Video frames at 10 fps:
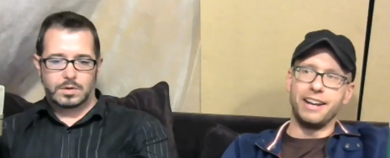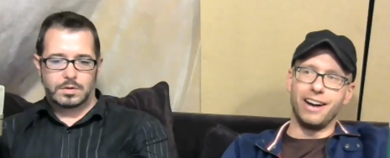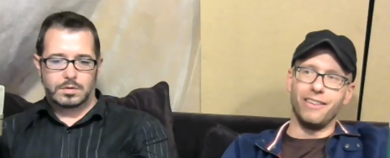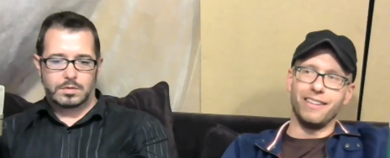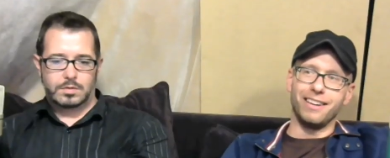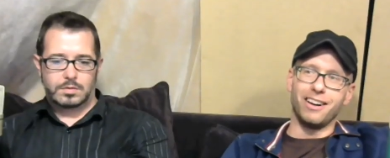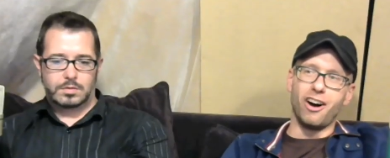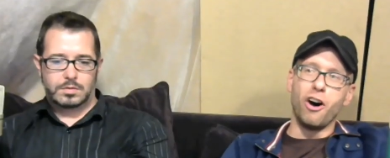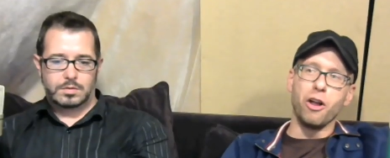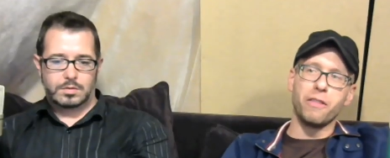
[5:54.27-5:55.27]
Speaker 1: now,
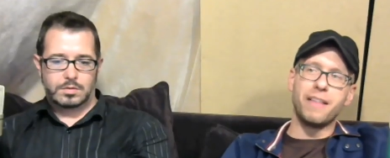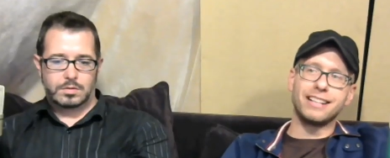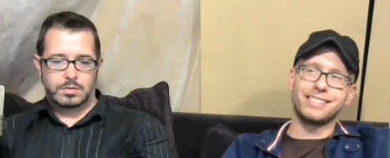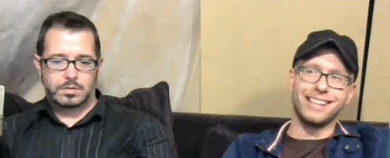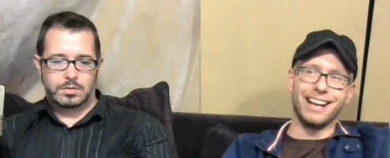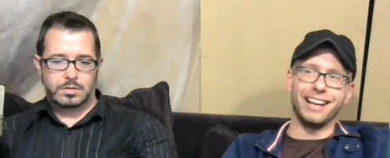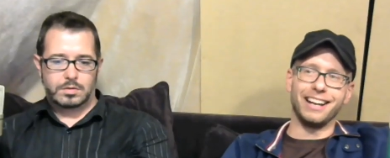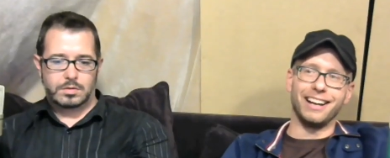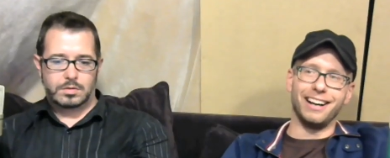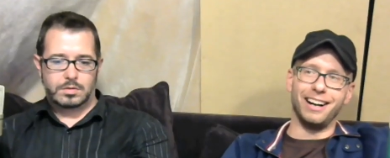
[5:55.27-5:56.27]
all of that
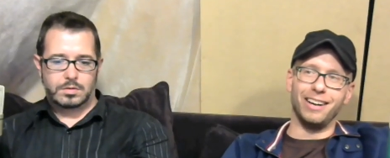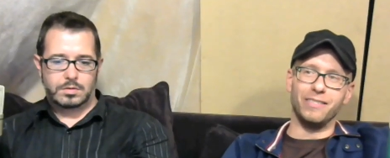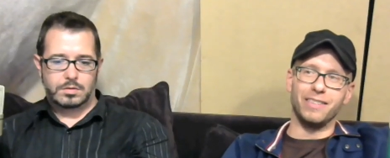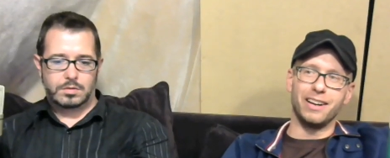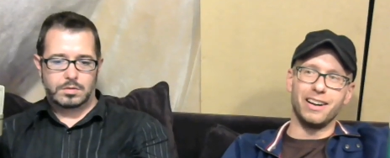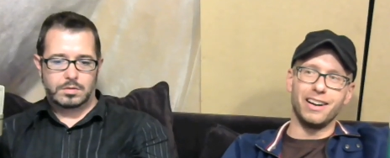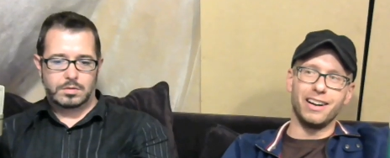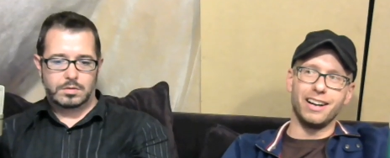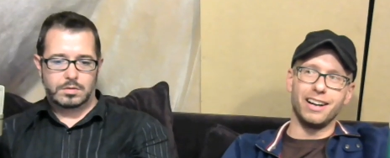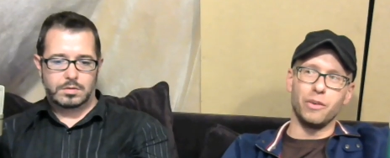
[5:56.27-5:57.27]
said, um,
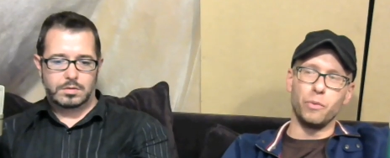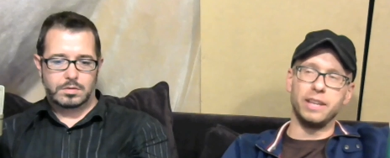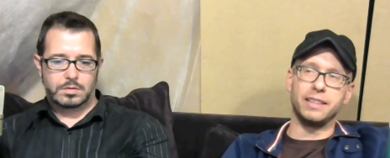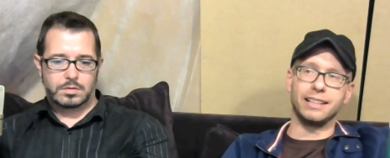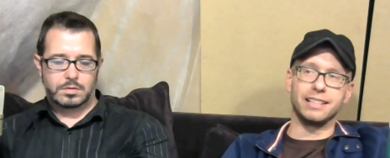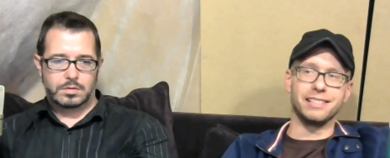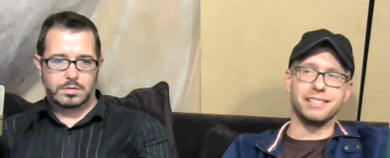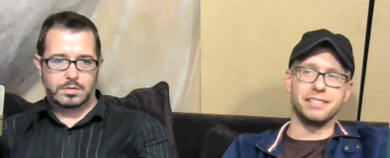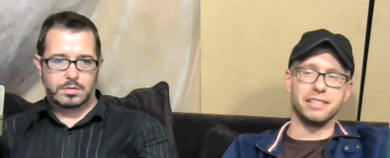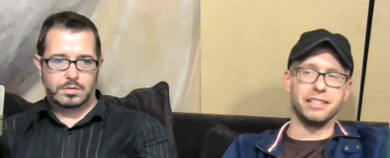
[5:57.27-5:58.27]
we think this
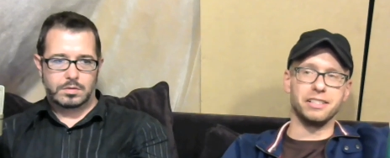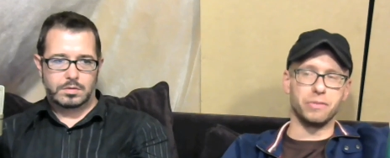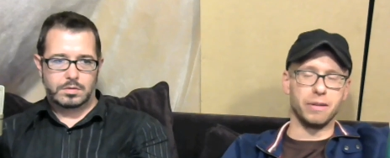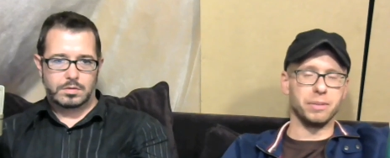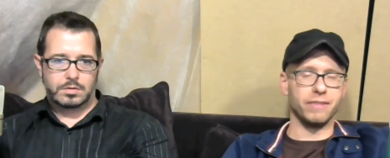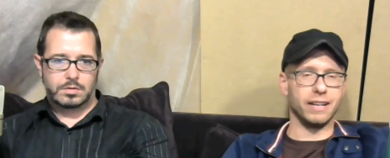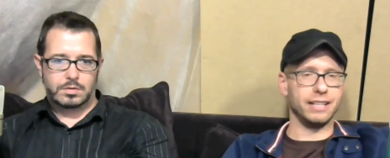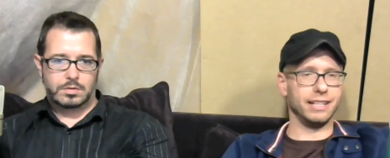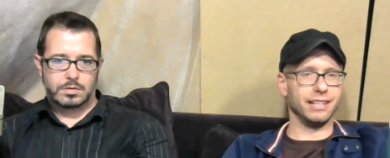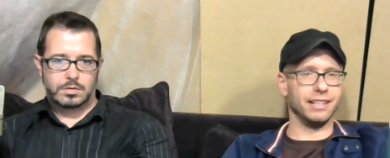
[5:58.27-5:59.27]
this is a disruptive
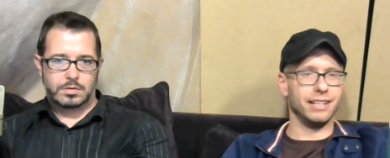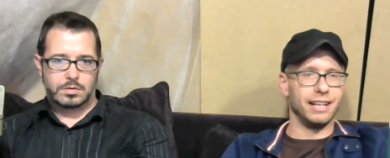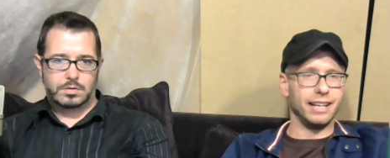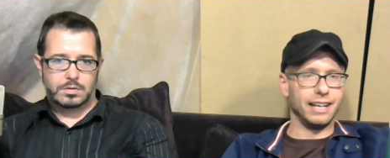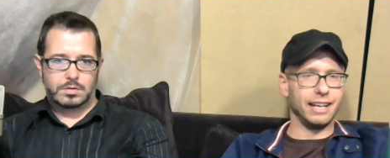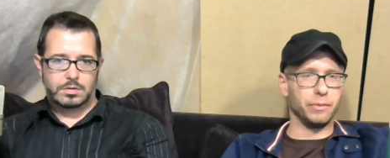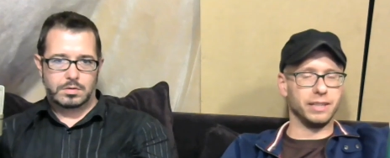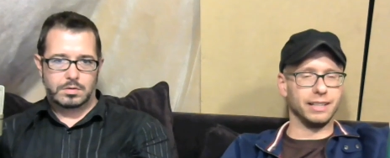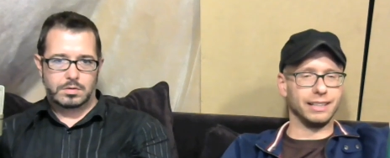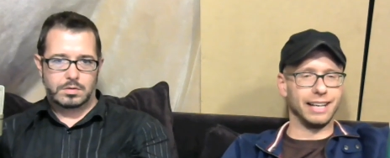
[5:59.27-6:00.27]
idea, mm-hmm. and we
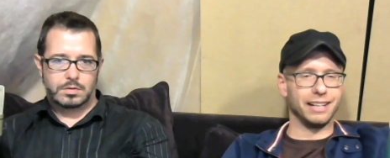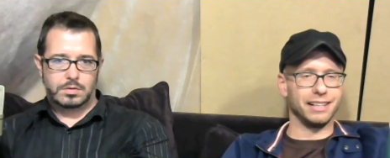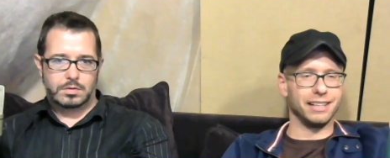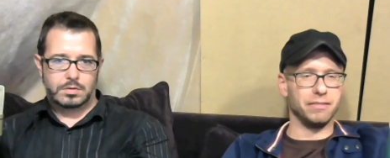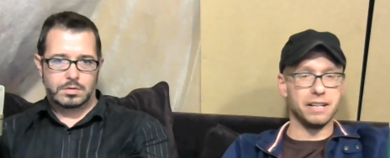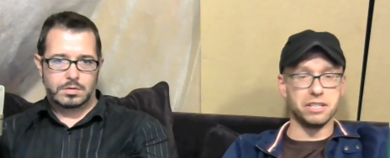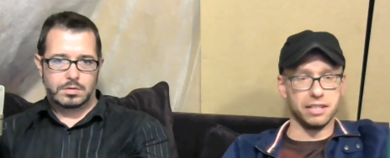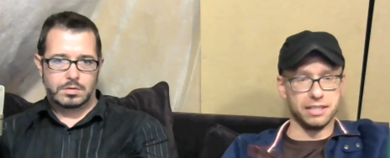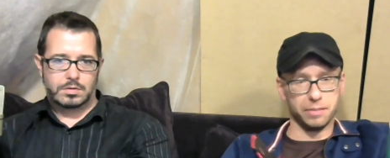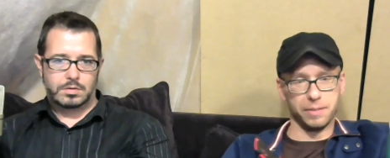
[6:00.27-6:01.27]
think that
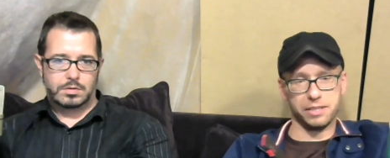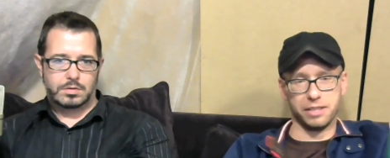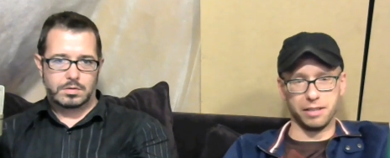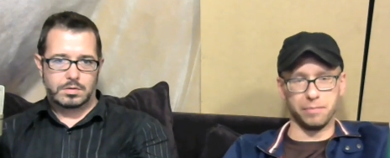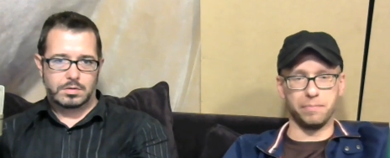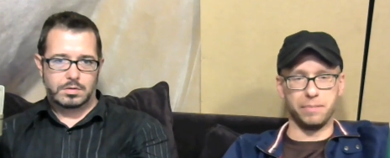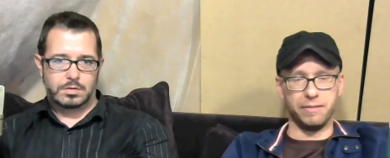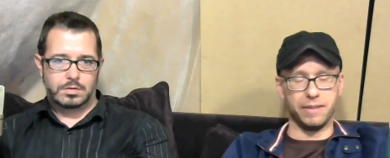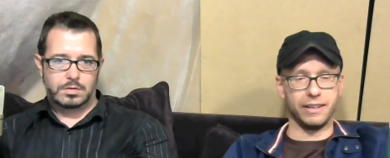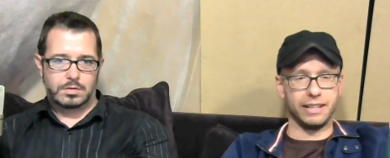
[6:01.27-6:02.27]
eventually somebody's going to be
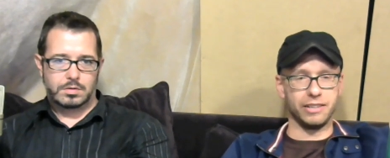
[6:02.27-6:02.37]
very